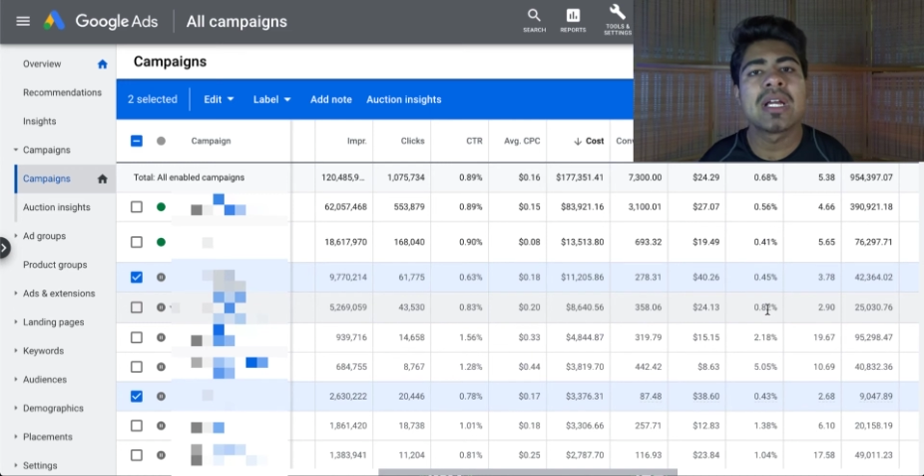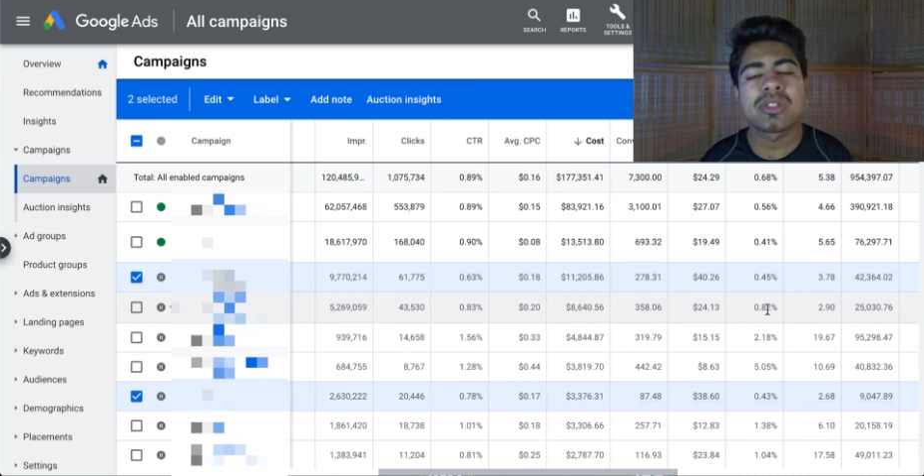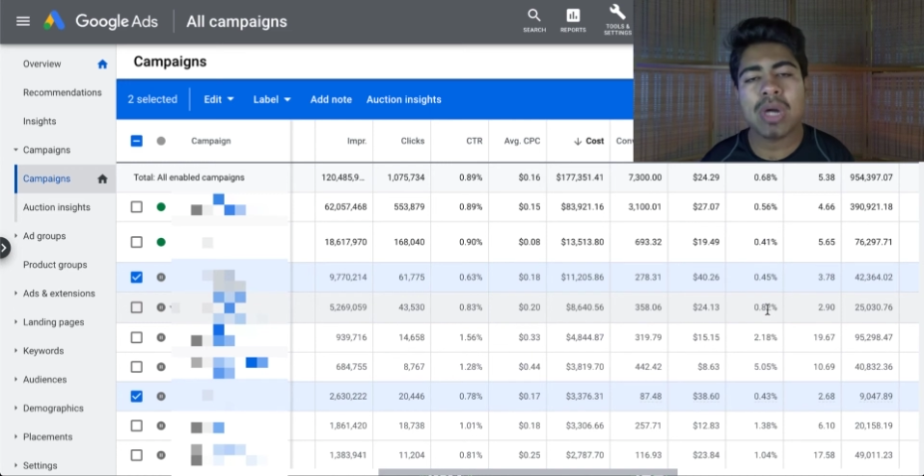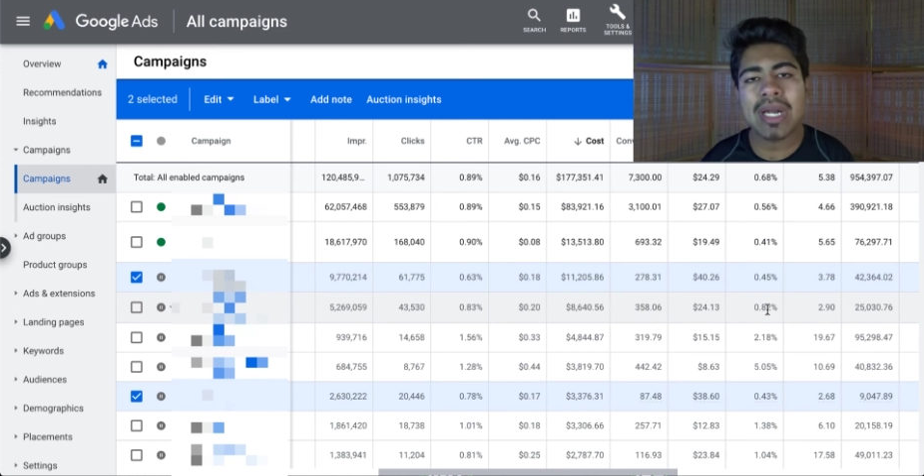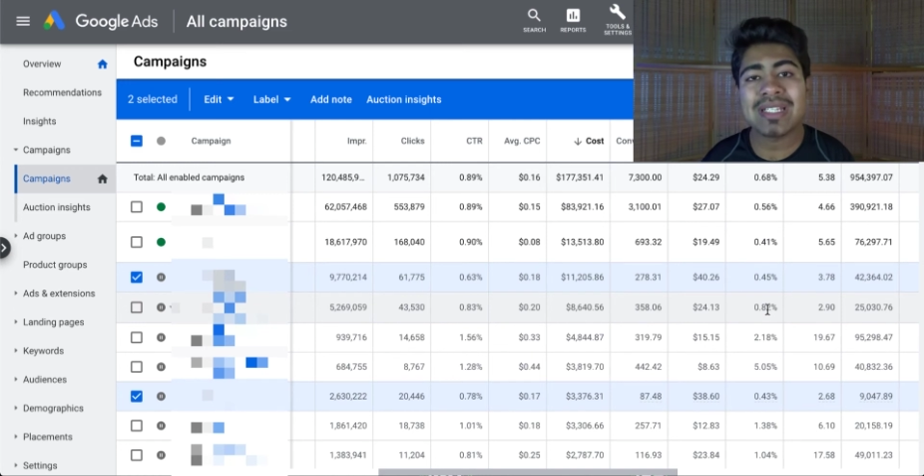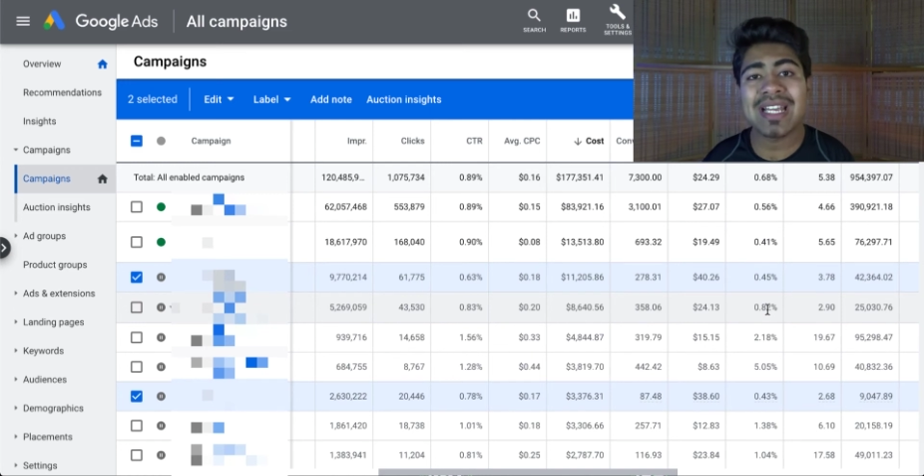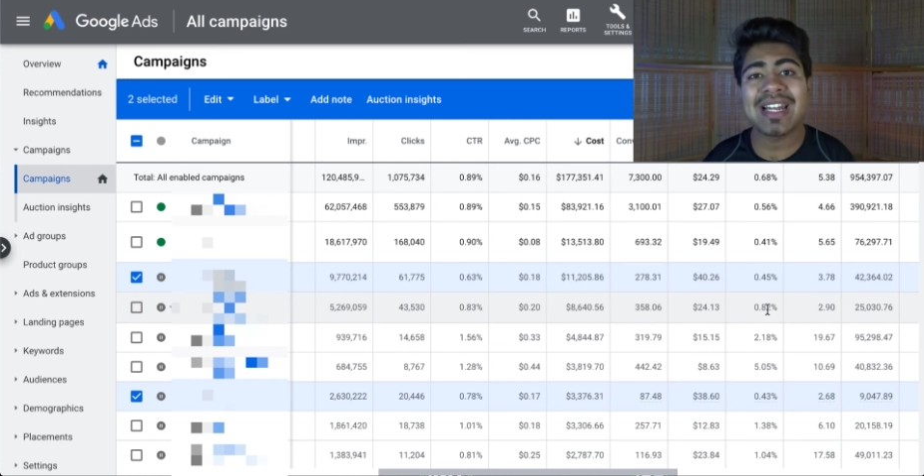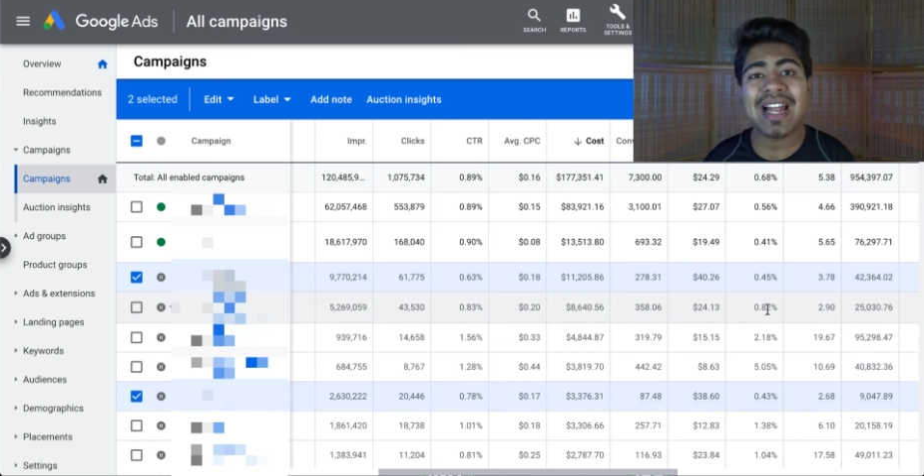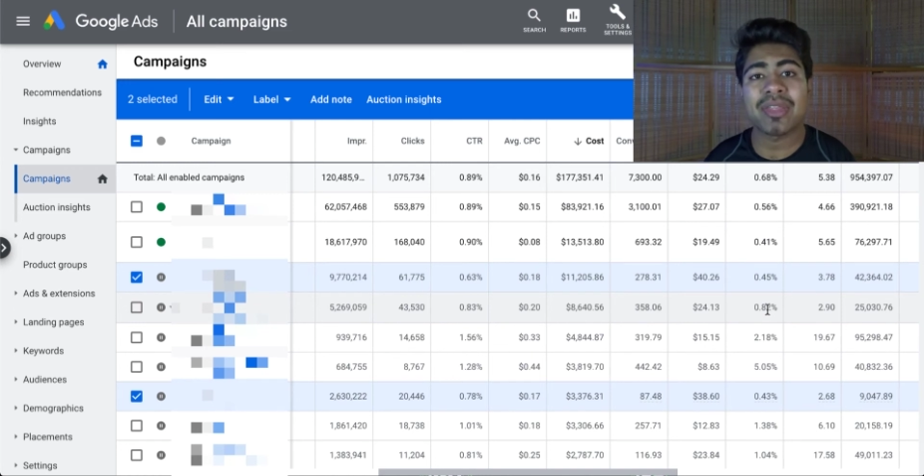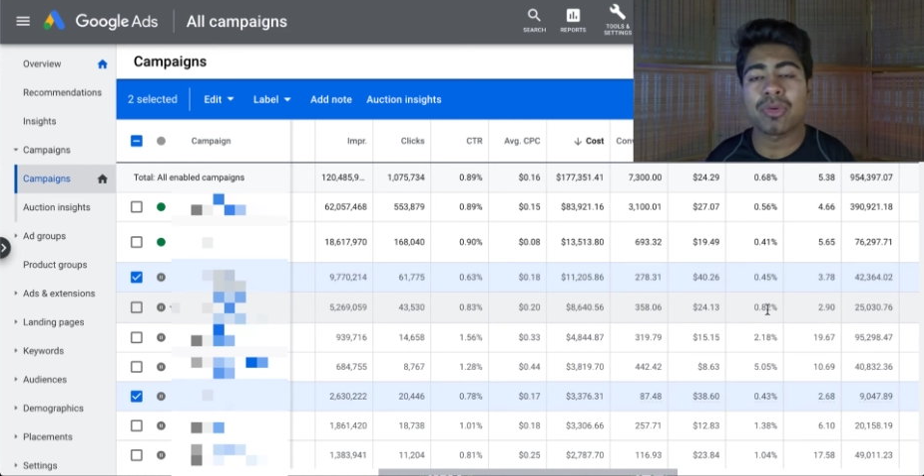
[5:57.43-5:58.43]
try to set
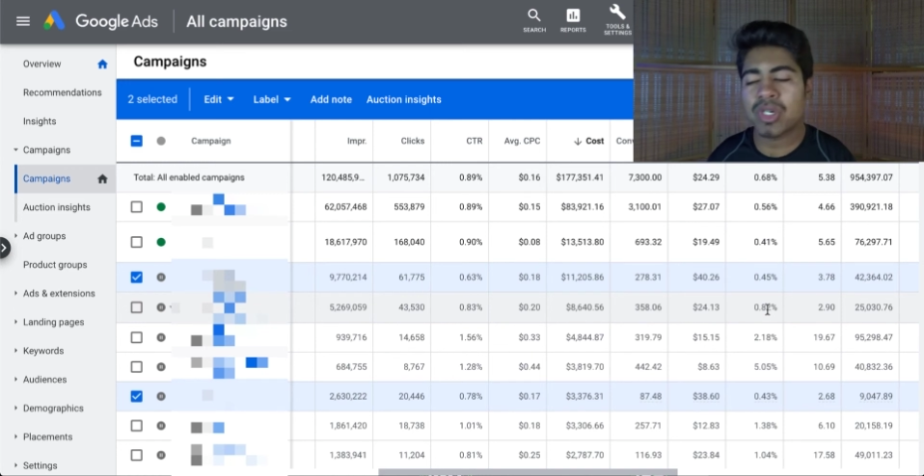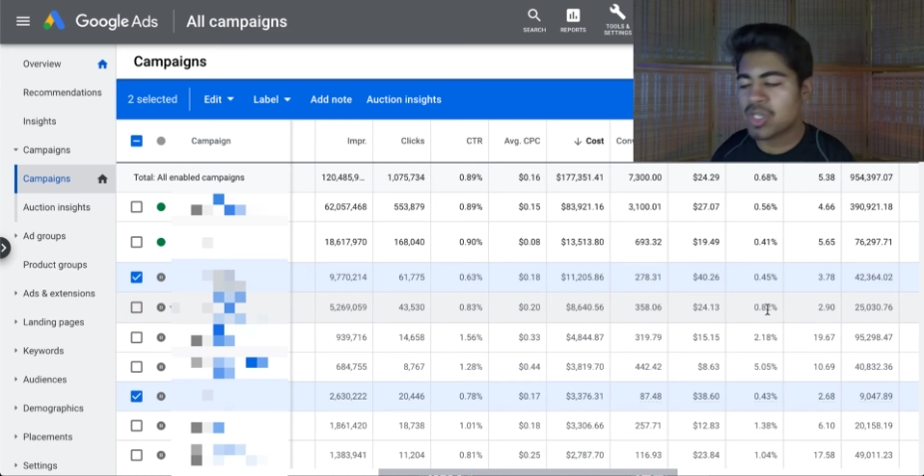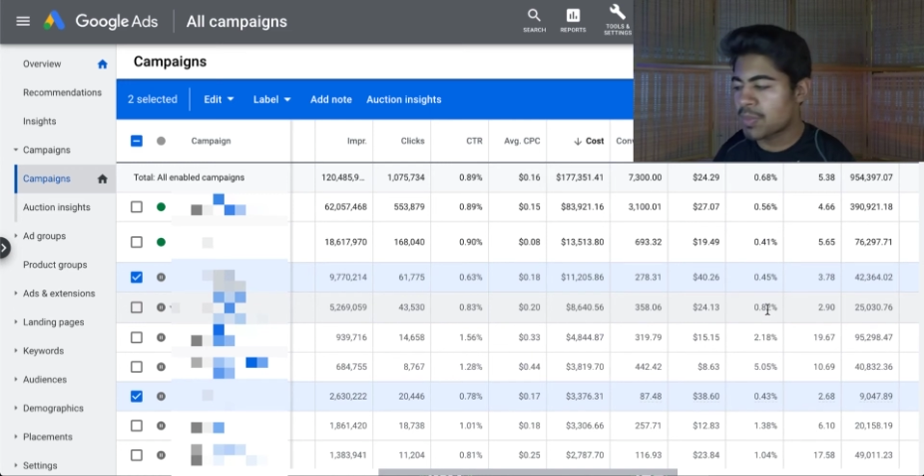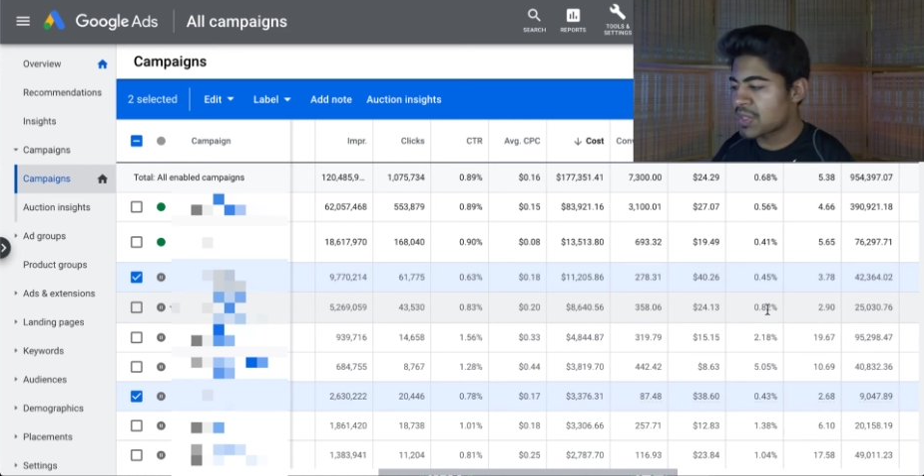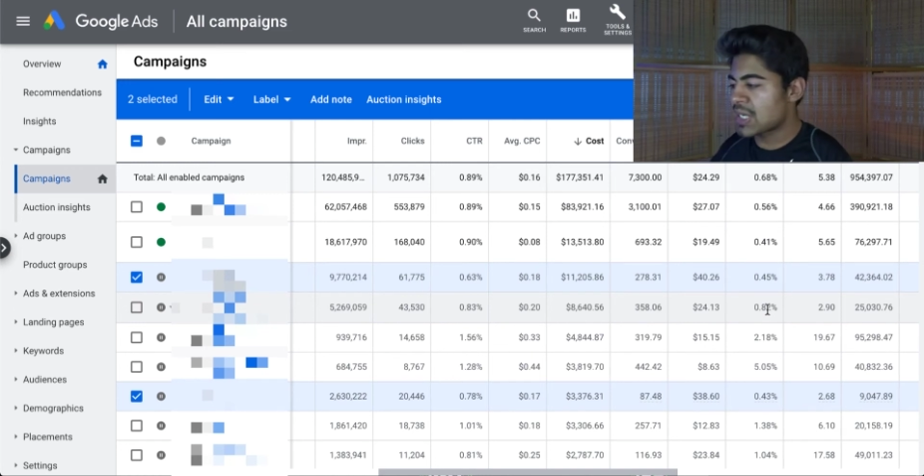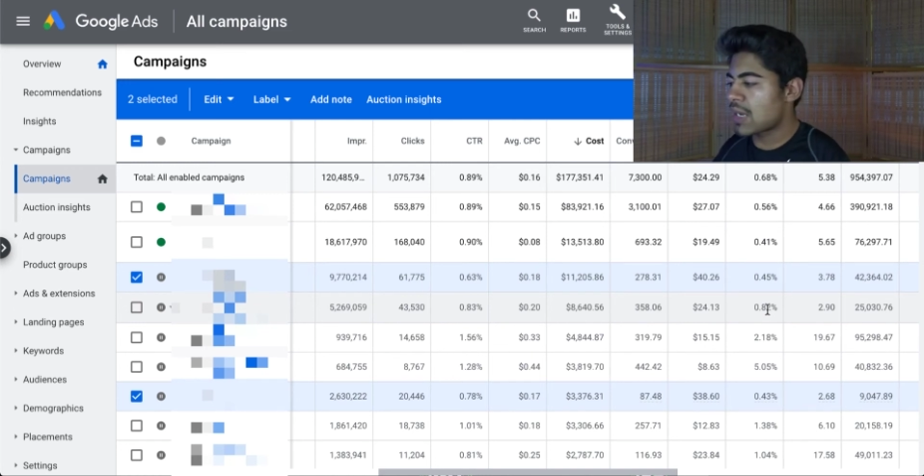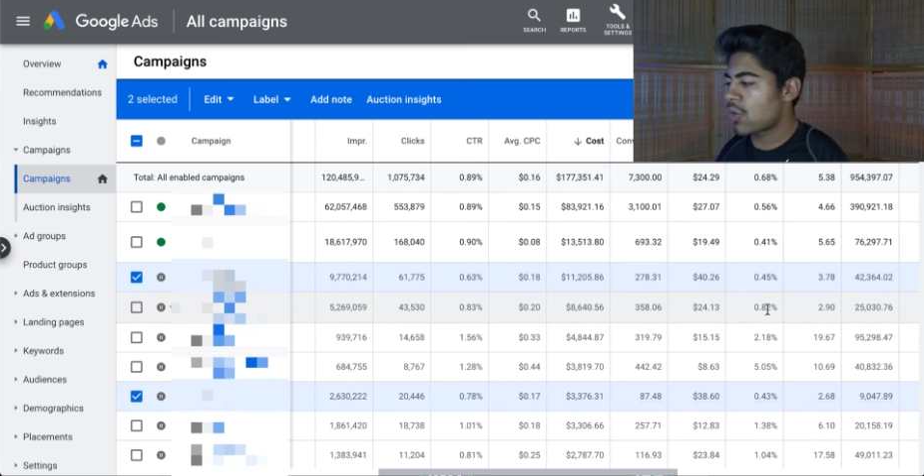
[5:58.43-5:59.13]
it at 300%